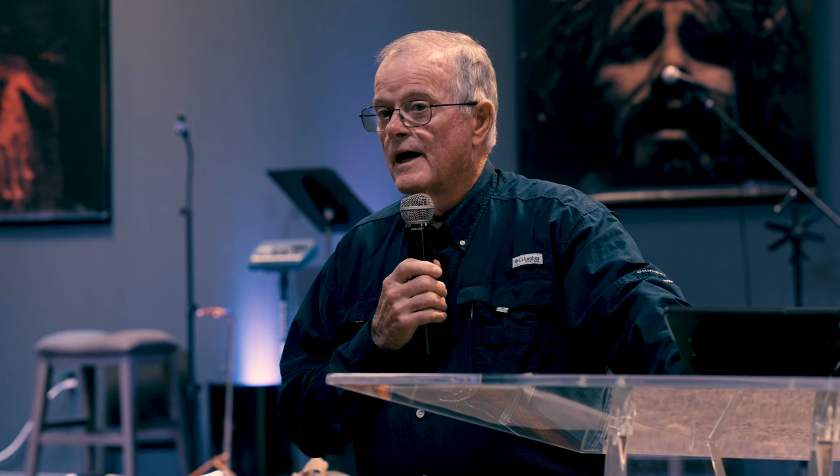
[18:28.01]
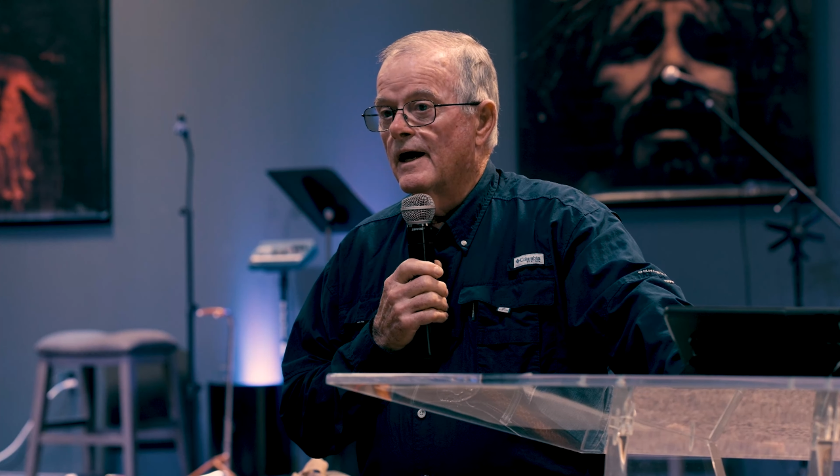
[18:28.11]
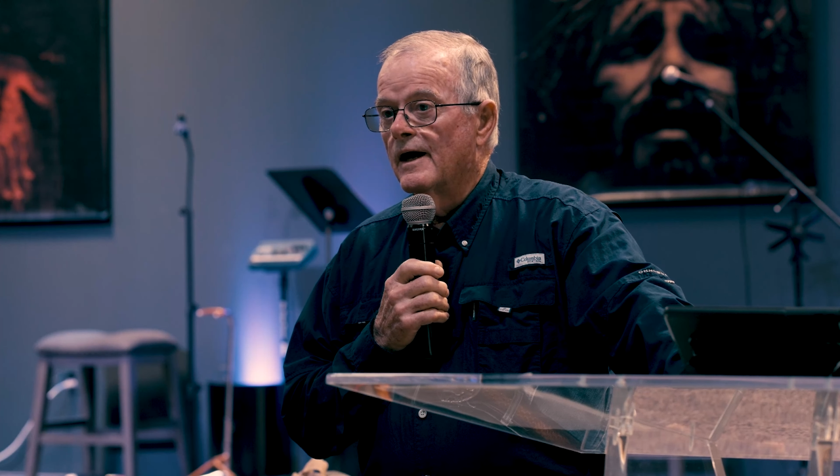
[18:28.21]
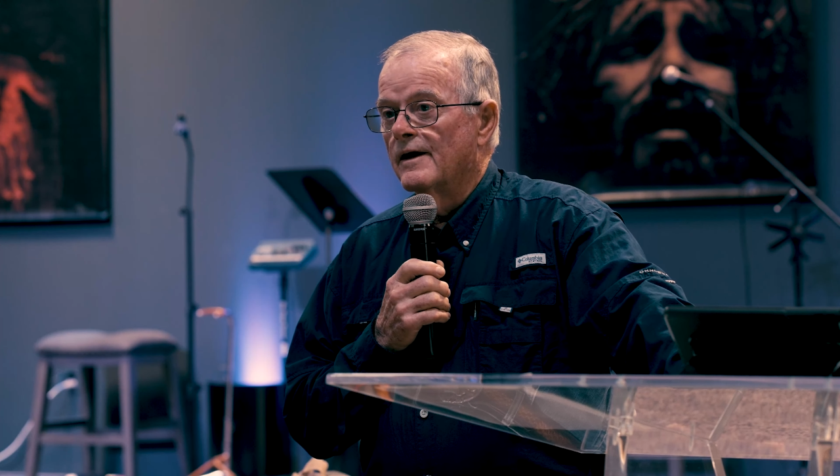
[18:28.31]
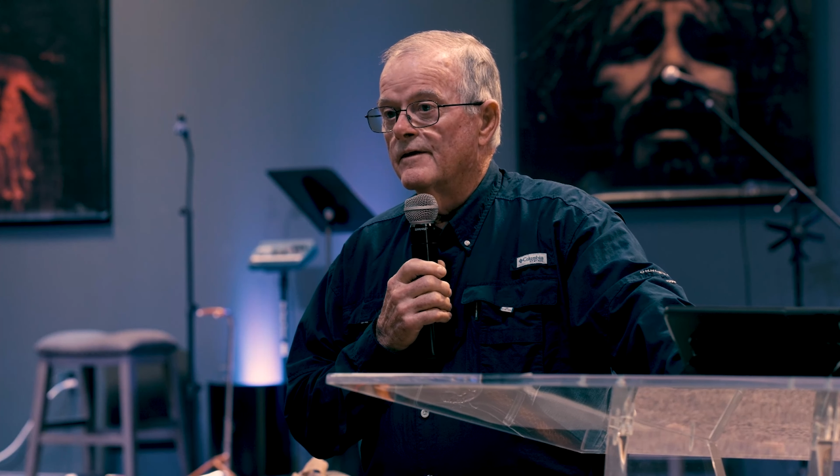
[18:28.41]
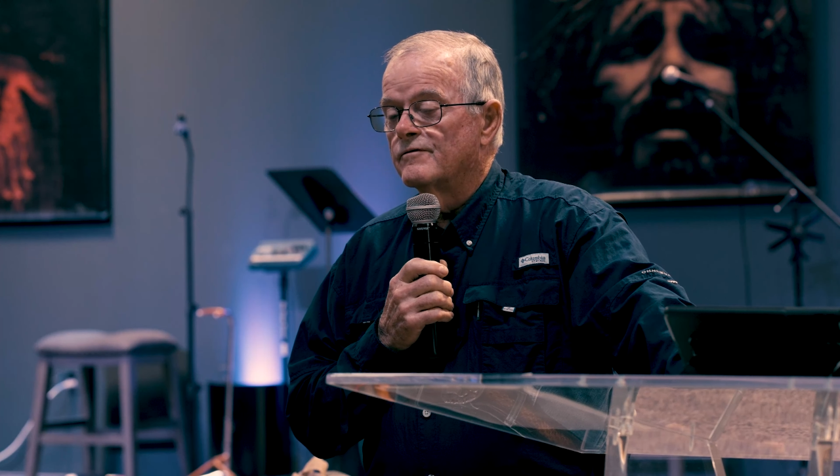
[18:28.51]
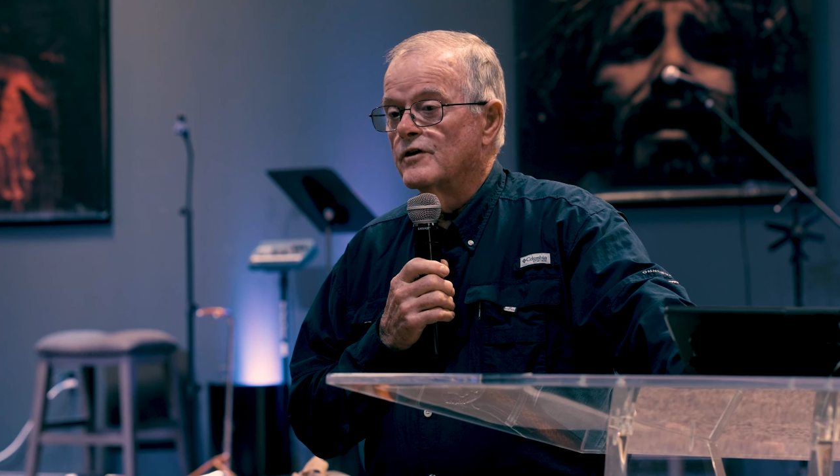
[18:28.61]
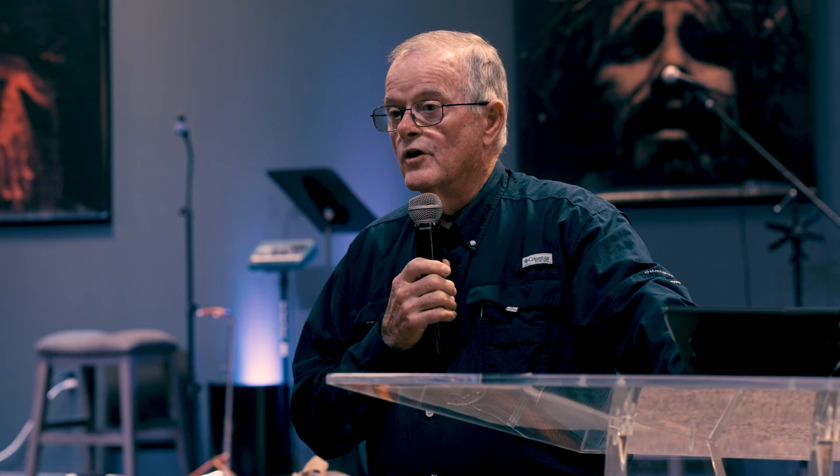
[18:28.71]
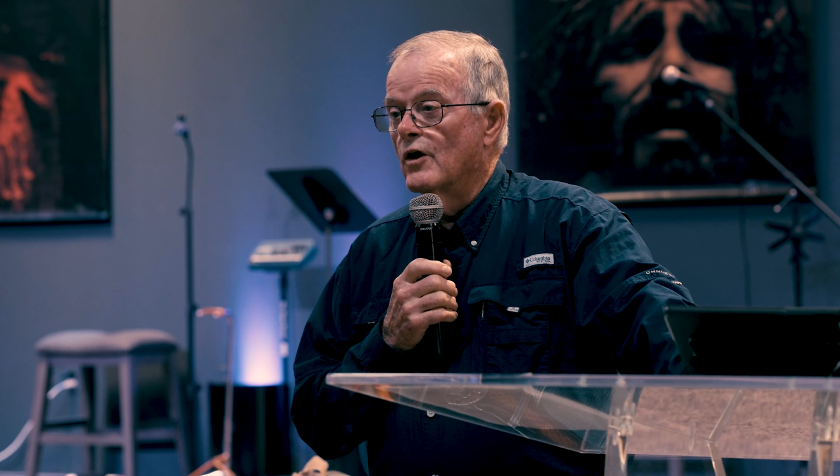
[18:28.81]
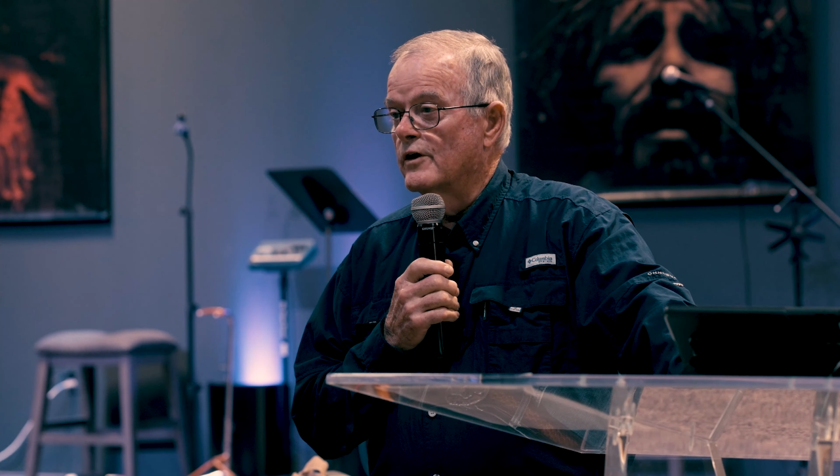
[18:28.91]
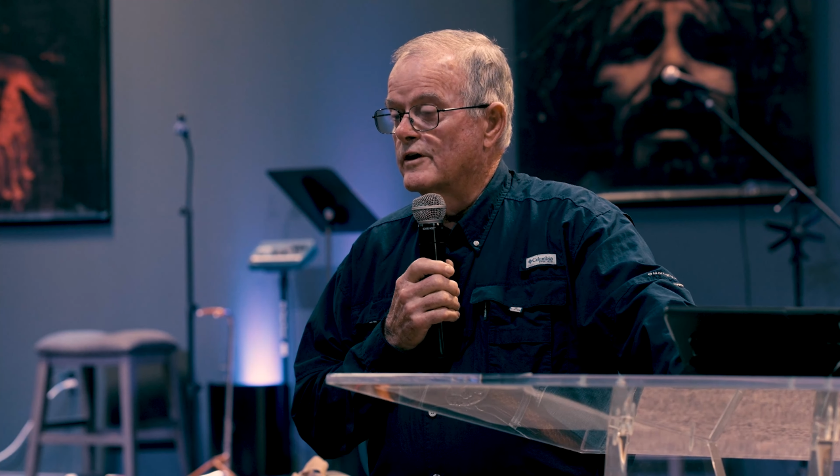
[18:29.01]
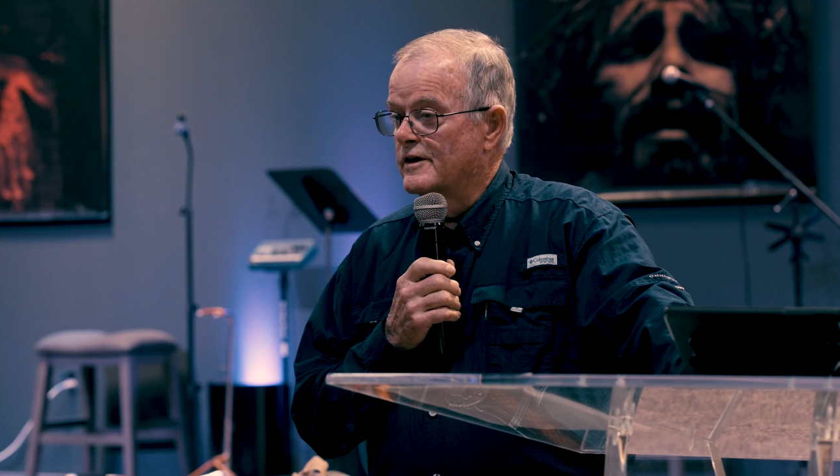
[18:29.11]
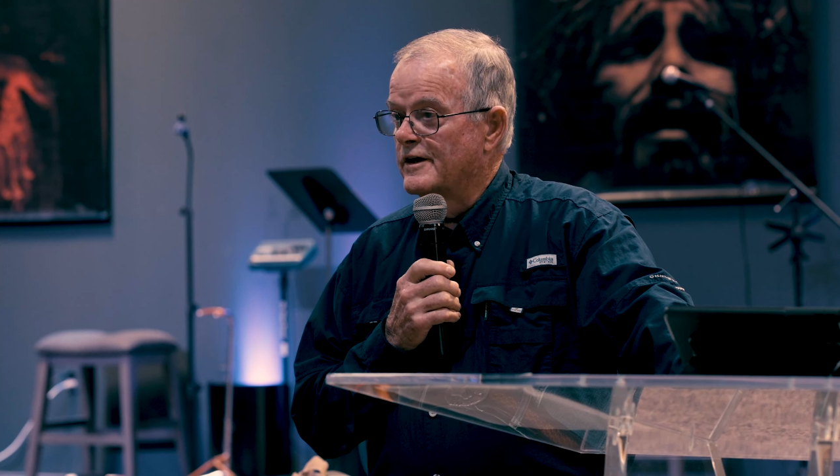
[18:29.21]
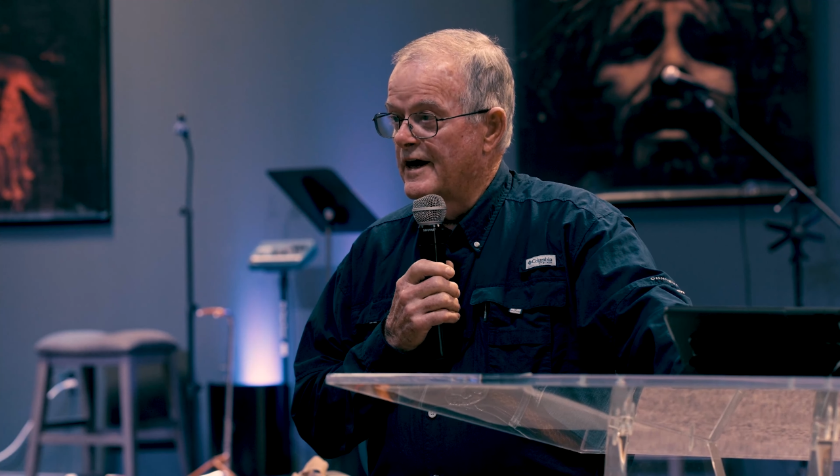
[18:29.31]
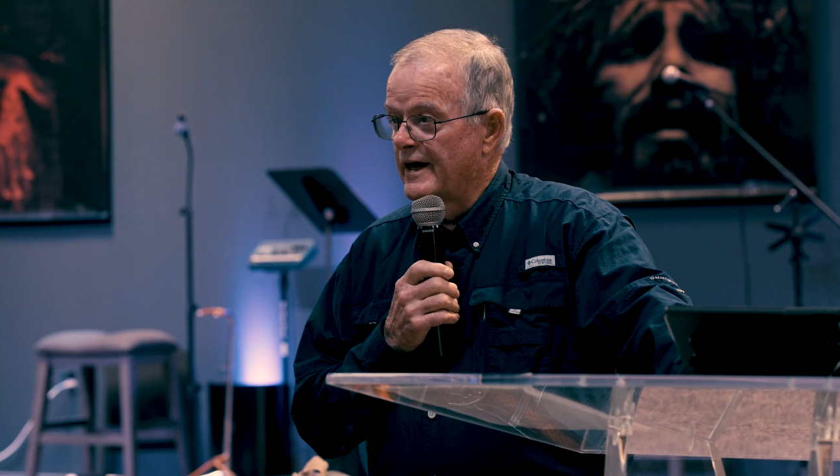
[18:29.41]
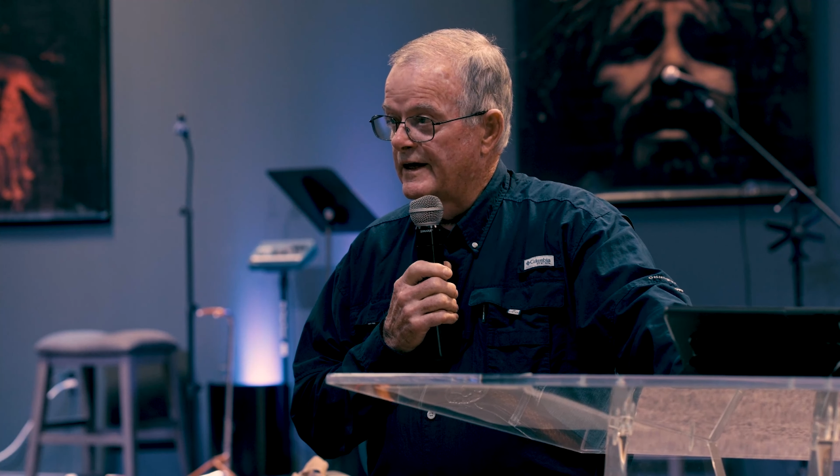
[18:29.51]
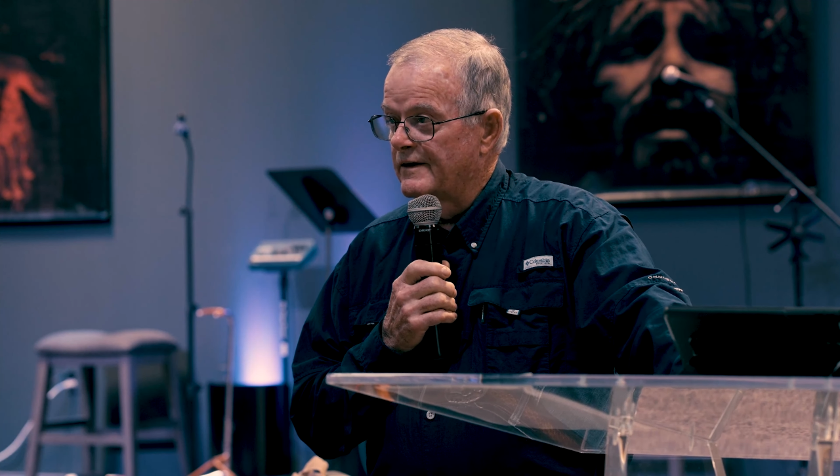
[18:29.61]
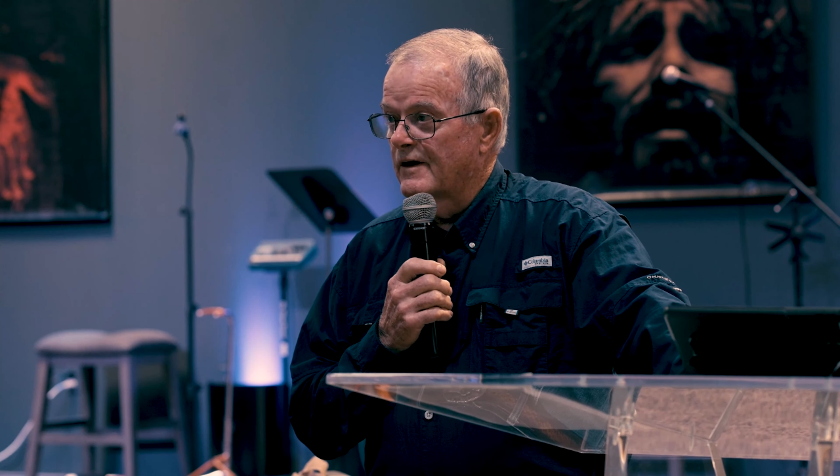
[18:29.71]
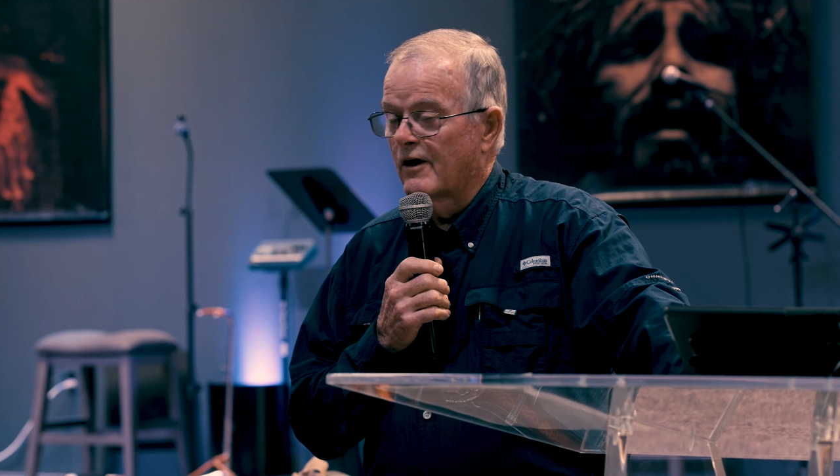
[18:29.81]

If you noted today,